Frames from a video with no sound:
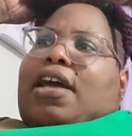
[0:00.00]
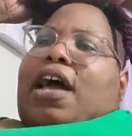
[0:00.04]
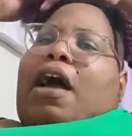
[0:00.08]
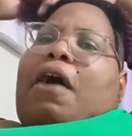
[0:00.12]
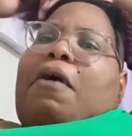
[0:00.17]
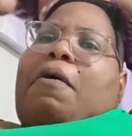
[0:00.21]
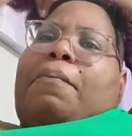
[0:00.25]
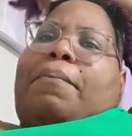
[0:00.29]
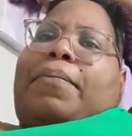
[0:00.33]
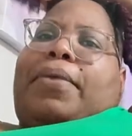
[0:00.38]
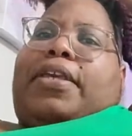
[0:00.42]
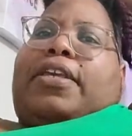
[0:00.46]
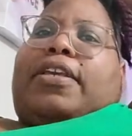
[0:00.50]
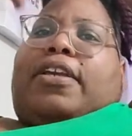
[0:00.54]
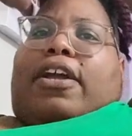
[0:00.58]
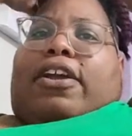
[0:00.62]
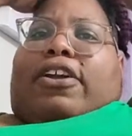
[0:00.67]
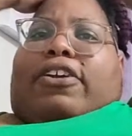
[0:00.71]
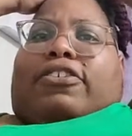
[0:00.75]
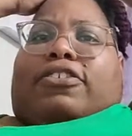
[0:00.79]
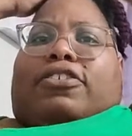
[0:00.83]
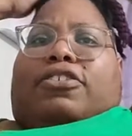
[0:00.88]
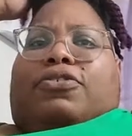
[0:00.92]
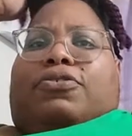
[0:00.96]
I don't be
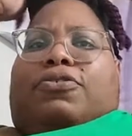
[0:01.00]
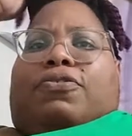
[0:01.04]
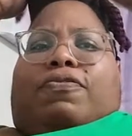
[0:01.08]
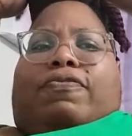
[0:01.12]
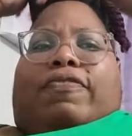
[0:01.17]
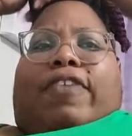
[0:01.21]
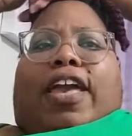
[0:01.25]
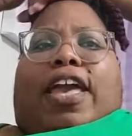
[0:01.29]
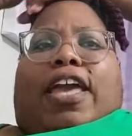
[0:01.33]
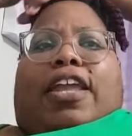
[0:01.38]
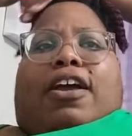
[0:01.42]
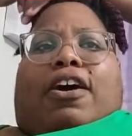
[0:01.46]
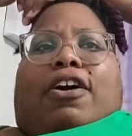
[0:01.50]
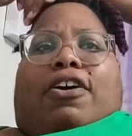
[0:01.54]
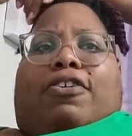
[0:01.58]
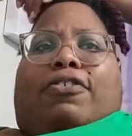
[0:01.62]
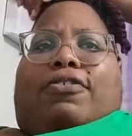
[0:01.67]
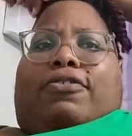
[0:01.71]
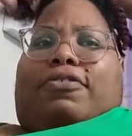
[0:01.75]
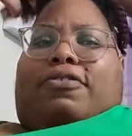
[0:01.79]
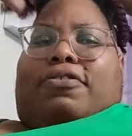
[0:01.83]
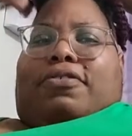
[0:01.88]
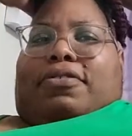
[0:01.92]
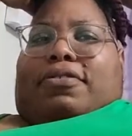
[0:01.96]
cursed, you fat
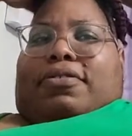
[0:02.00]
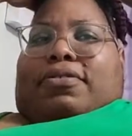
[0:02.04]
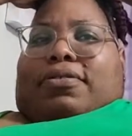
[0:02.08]
hoe?